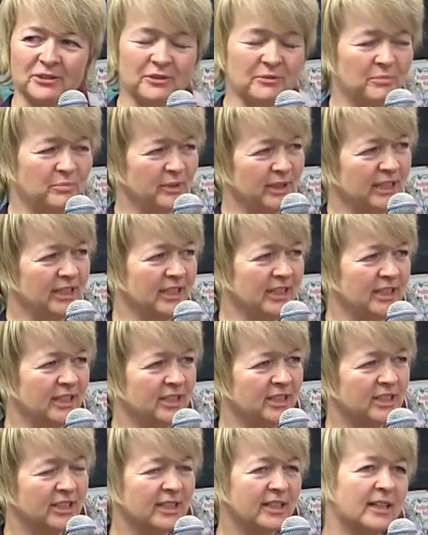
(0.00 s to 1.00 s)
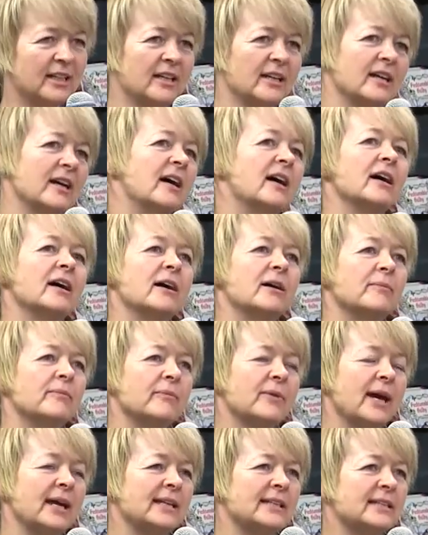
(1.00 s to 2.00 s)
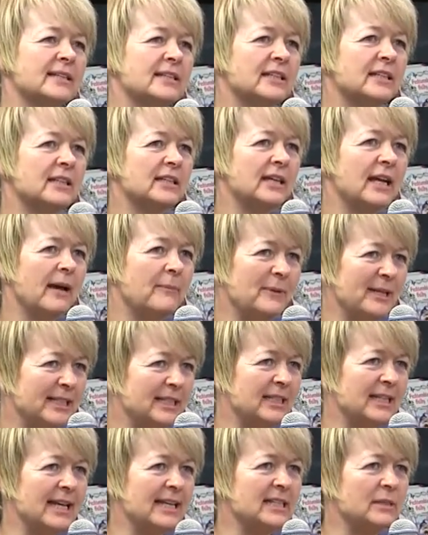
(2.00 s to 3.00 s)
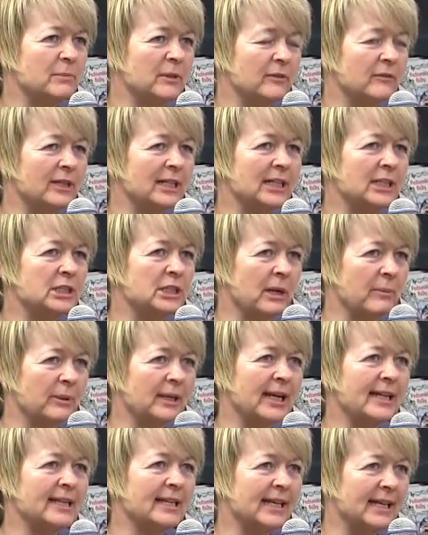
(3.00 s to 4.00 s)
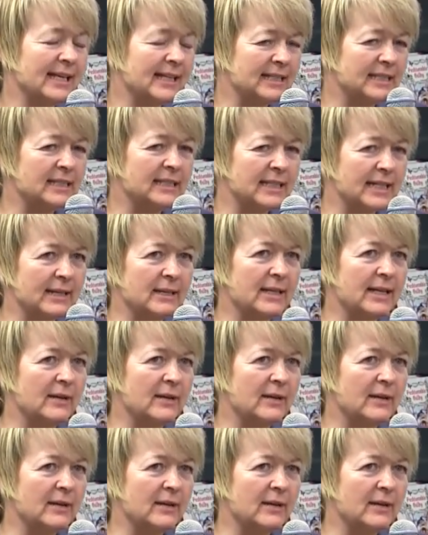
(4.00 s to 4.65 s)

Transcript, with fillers: sort of British. Um, and I mean, it's a, it's a bit of a cliche, but I think it's it,